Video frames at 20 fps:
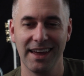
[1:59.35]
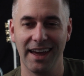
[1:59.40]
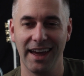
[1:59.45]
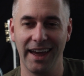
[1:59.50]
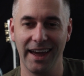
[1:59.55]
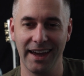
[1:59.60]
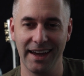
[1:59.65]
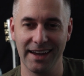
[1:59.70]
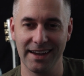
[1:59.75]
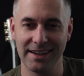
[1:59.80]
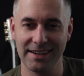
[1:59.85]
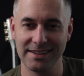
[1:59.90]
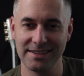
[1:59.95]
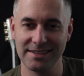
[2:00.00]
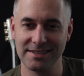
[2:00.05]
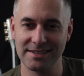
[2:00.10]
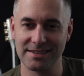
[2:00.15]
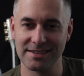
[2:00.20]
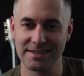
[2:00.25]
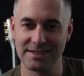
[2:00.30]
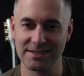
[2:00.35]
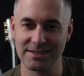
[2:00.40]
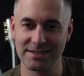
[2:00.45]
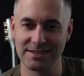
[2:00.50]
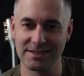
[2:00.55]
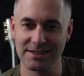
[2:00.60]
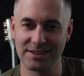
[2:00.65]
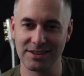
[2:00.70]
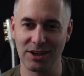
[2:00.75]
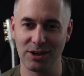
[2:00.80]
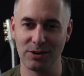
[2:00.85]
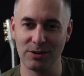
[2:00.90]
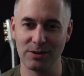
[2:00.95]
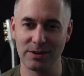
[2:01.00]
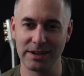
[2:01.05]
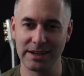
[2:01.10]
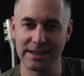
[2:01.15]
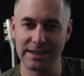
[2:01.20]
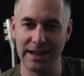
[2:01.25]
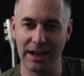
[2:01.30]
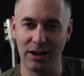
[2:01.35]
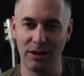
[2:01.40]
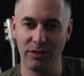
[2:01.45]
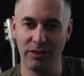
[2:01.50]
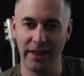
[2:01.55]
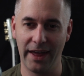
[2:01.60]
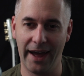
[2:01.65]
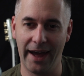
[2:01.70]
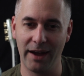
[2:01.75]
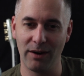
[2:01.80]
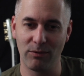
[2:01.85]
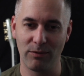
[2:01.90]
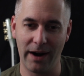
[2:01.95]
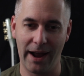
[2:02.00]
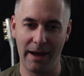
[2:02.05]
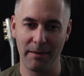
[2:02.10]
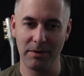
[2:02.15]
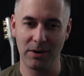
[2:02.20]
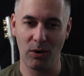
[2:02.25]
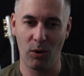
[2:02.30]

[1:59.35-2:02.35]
And going down that rabbit